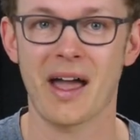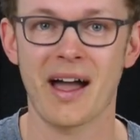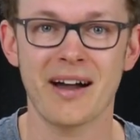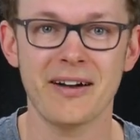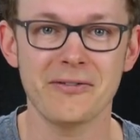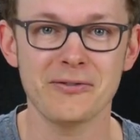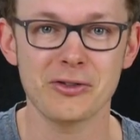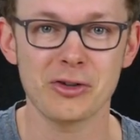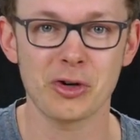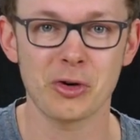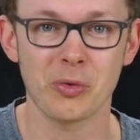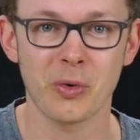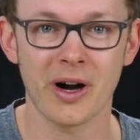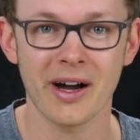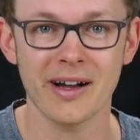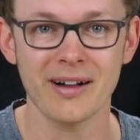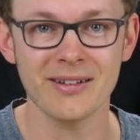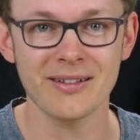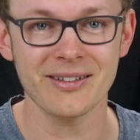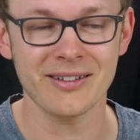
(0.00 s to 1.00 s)
after a
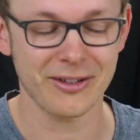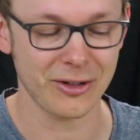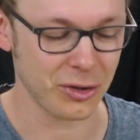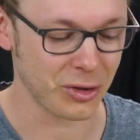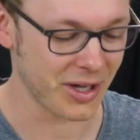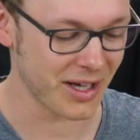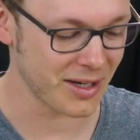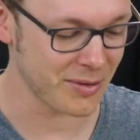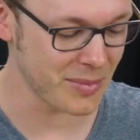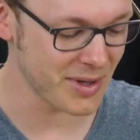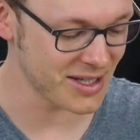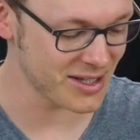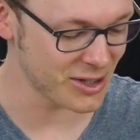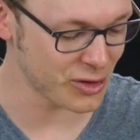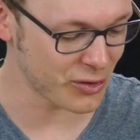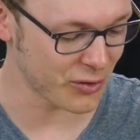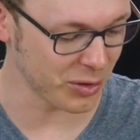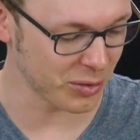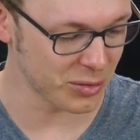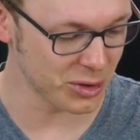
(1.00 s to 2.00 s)
while you get a
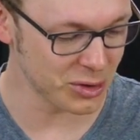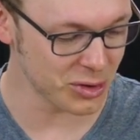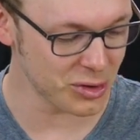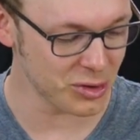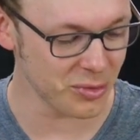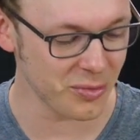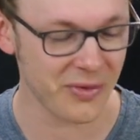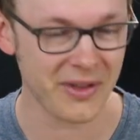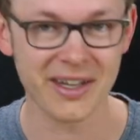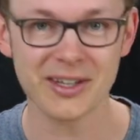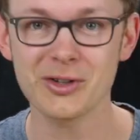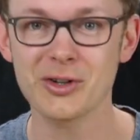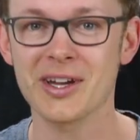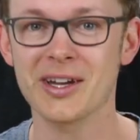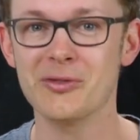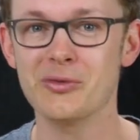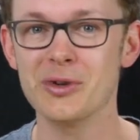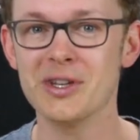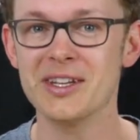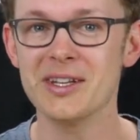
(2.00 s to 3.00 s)
message from YouTube that you
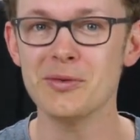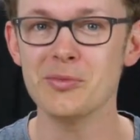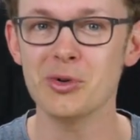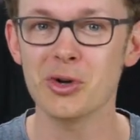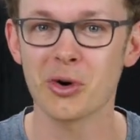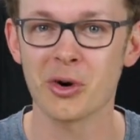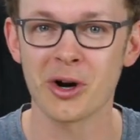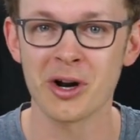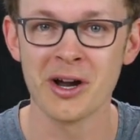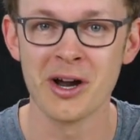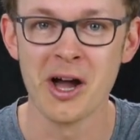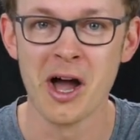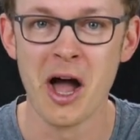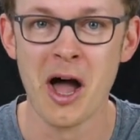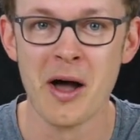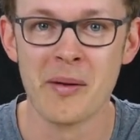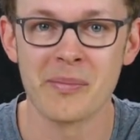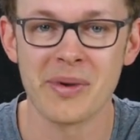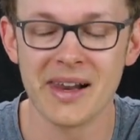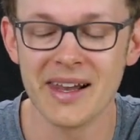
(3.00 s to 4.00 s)
can redeem your
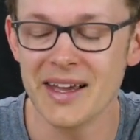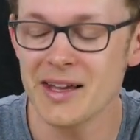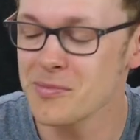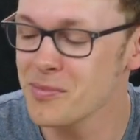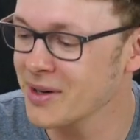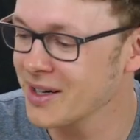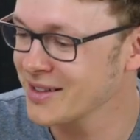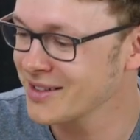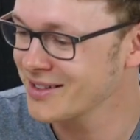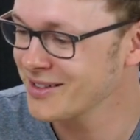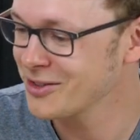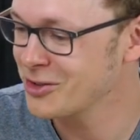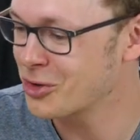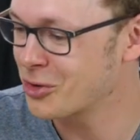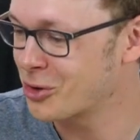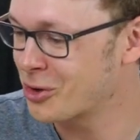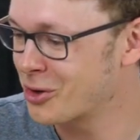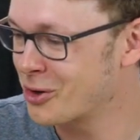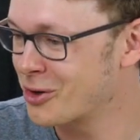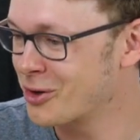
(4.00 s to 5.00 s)
play button,
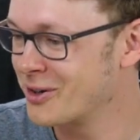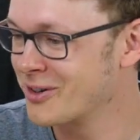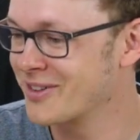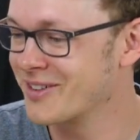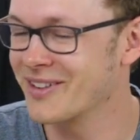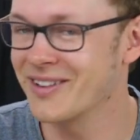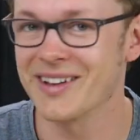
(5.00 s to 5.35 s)
your